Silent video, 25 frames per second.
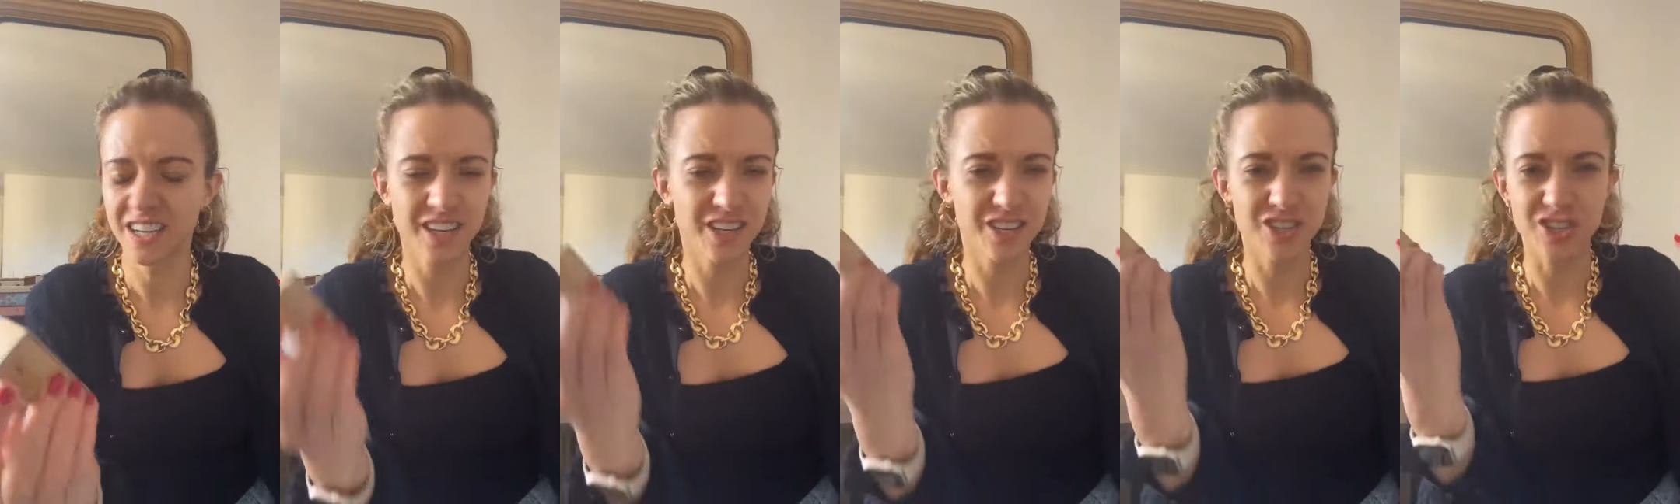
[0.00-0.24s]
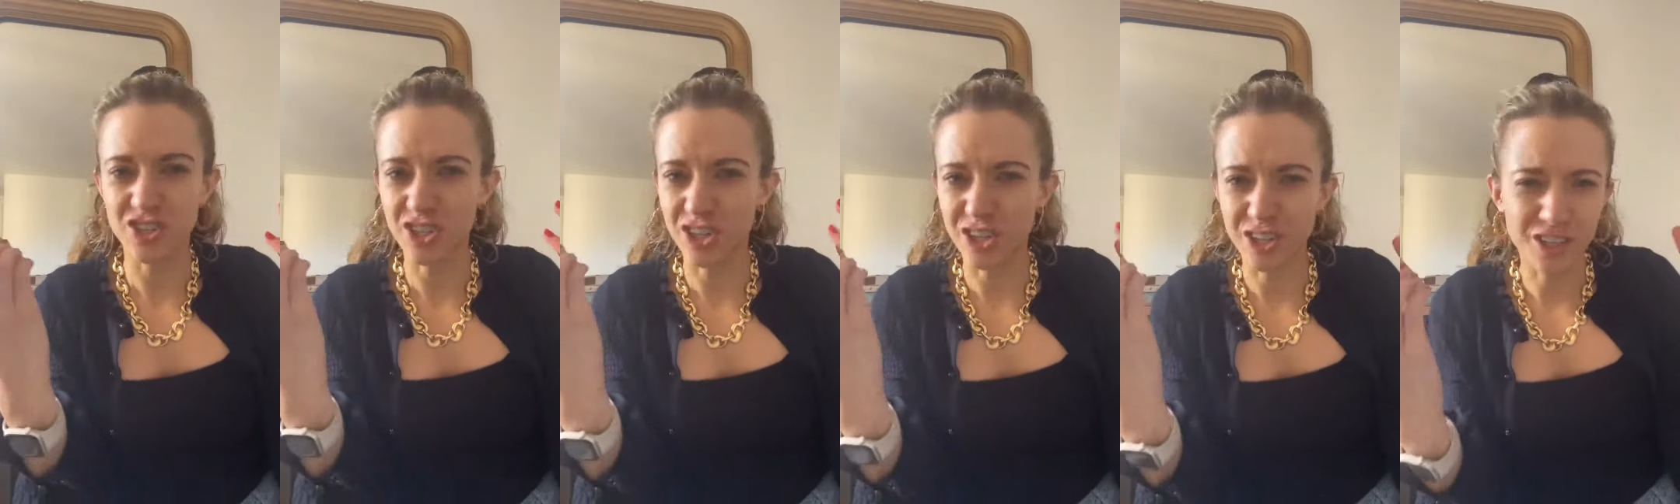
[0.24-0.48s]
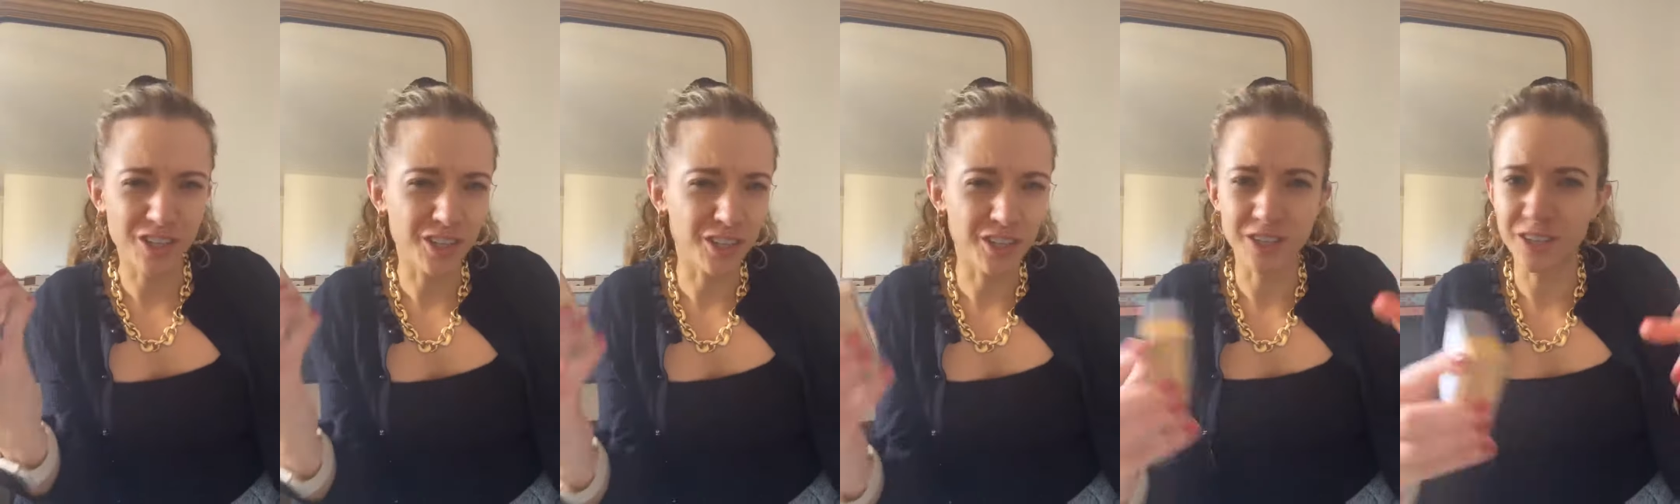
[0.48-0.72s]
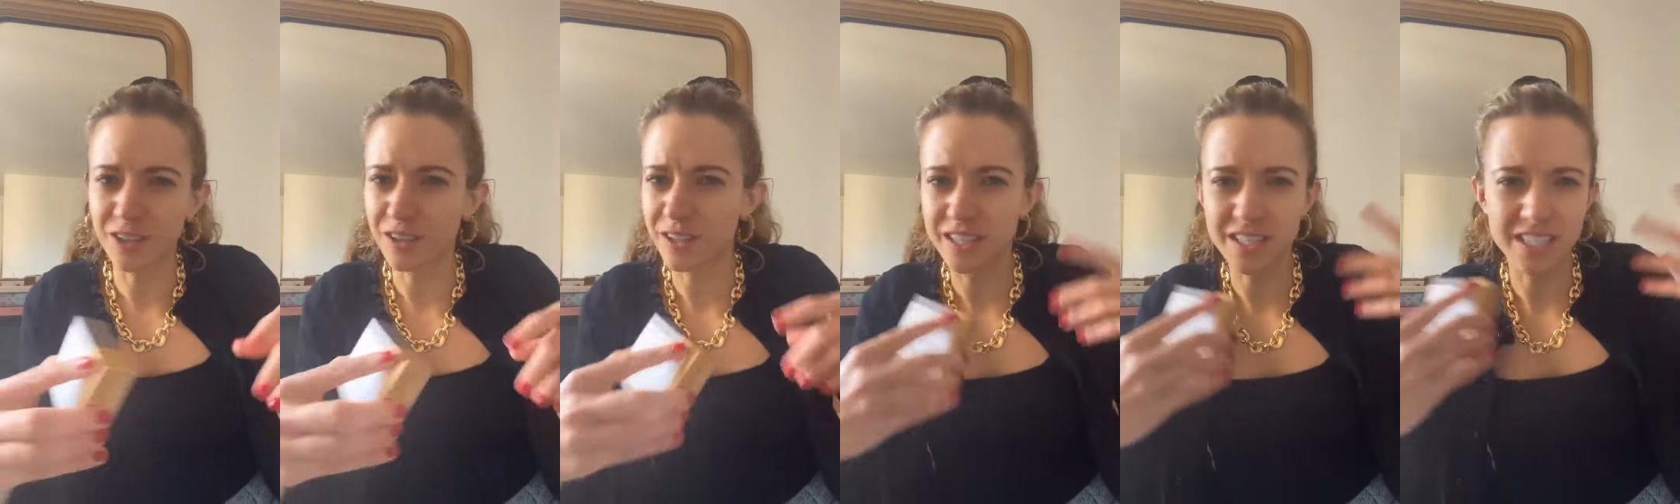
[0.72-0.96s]

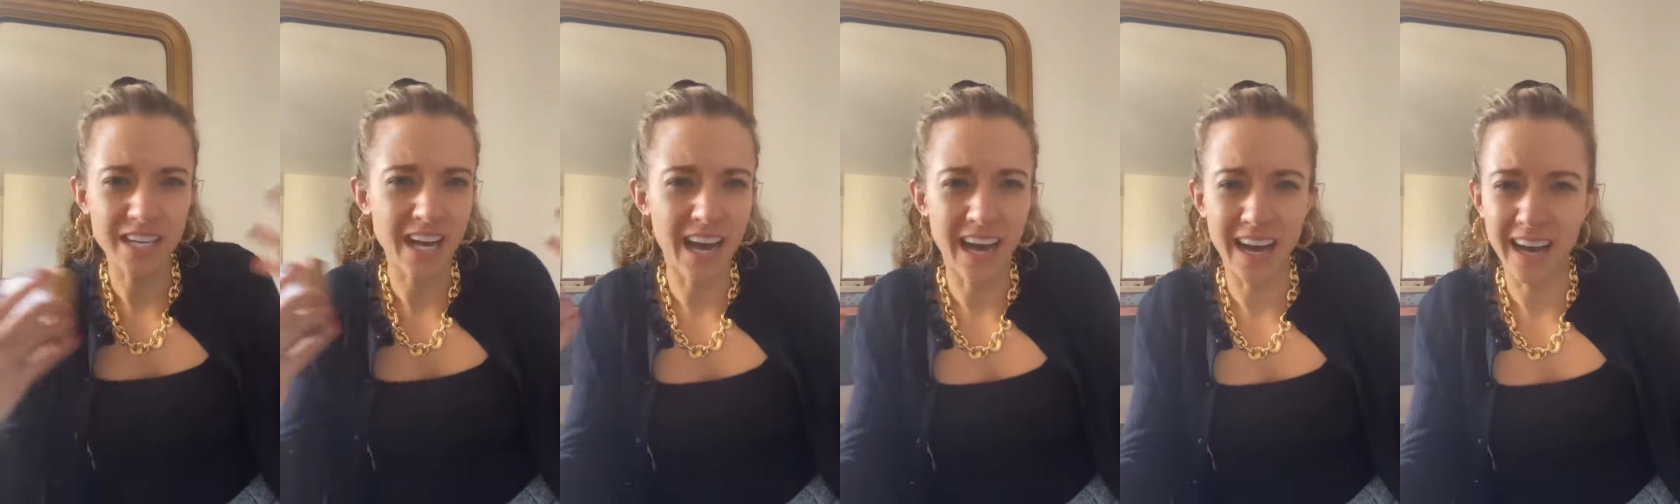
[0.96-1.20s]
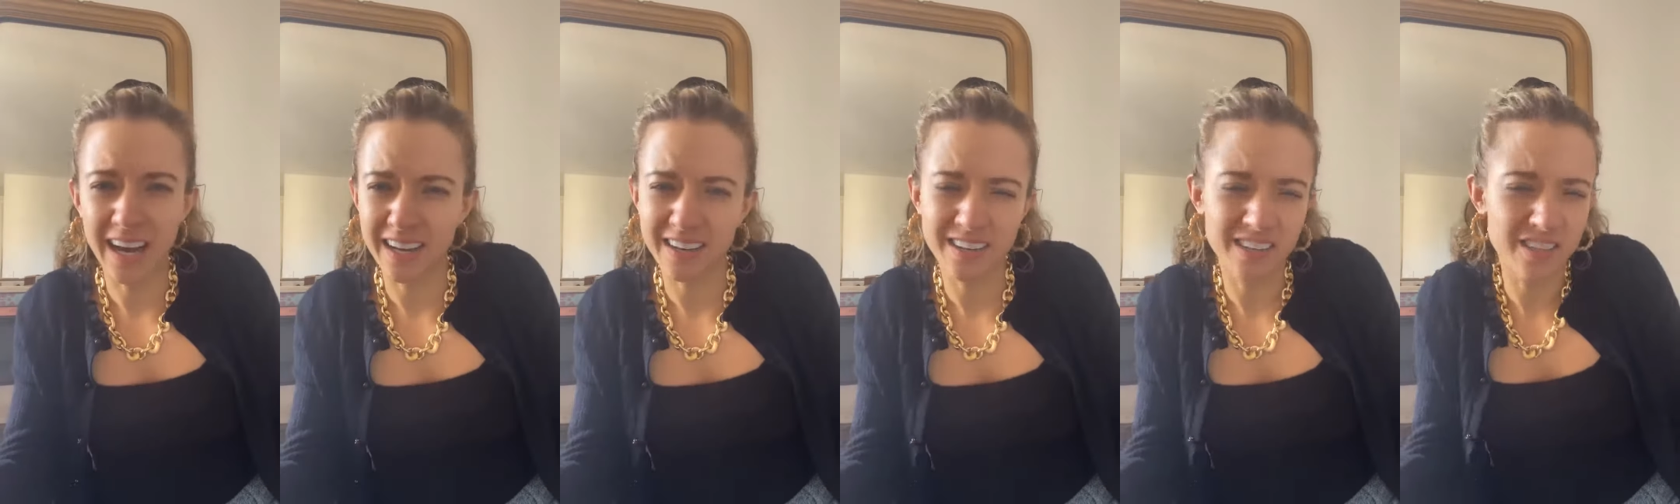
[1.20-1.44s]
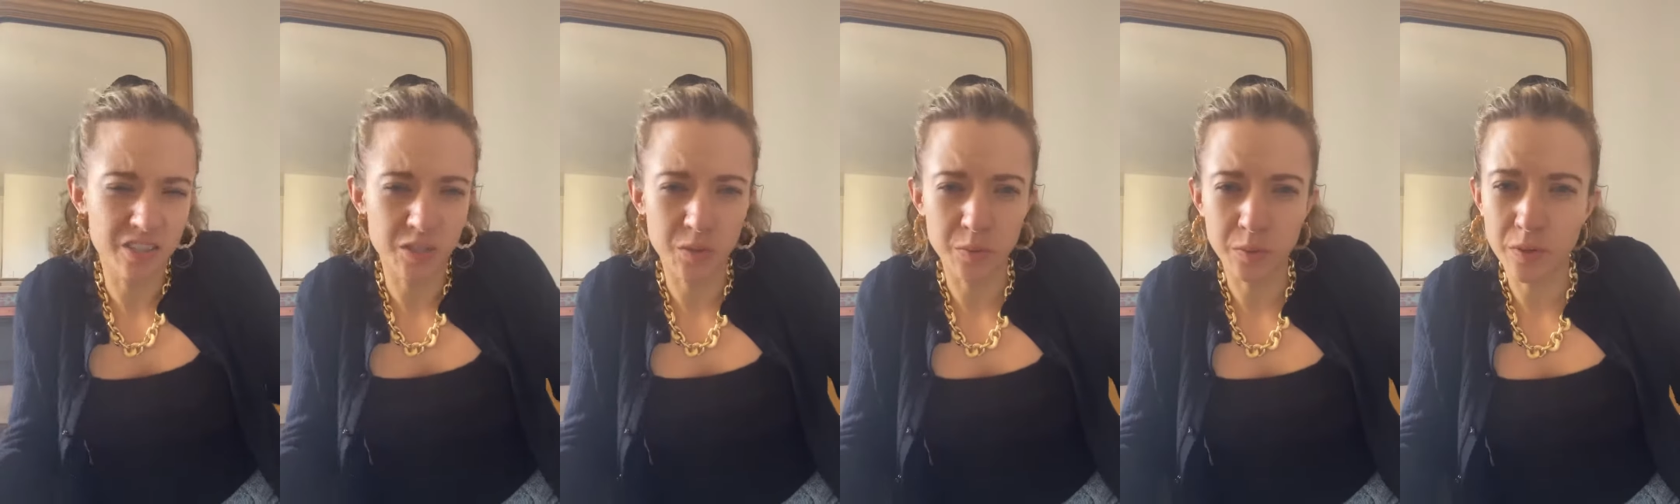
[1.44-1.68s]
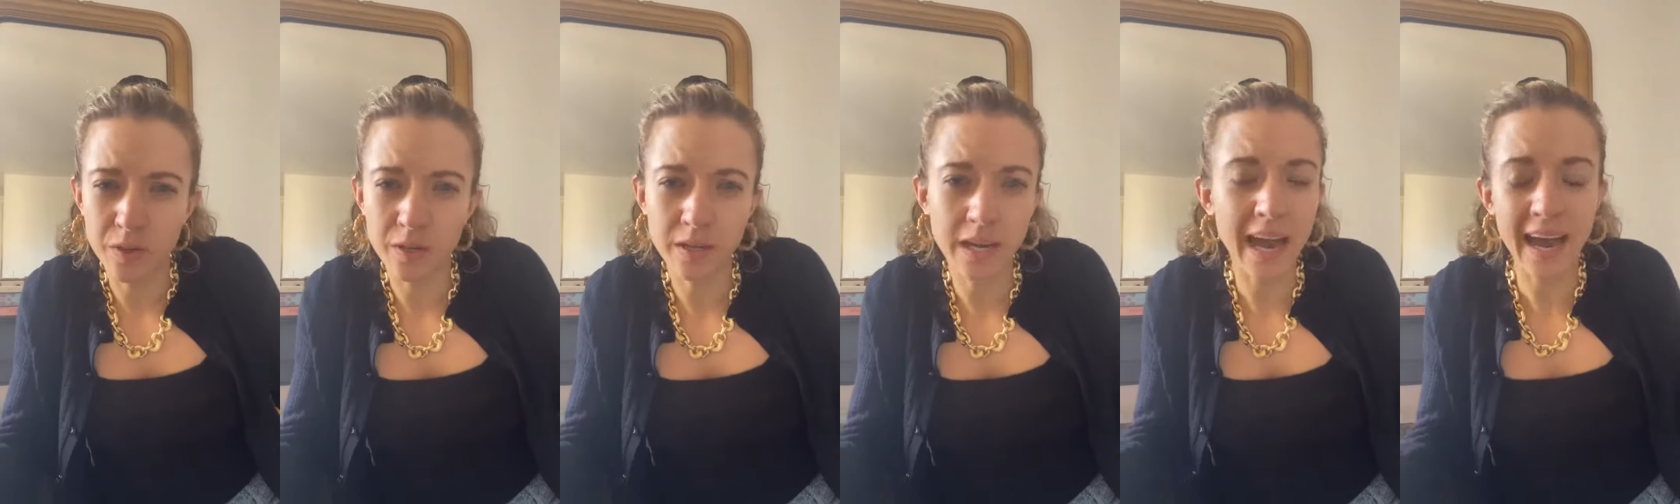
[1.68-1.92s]
Charcoal, it's hot. Does it work?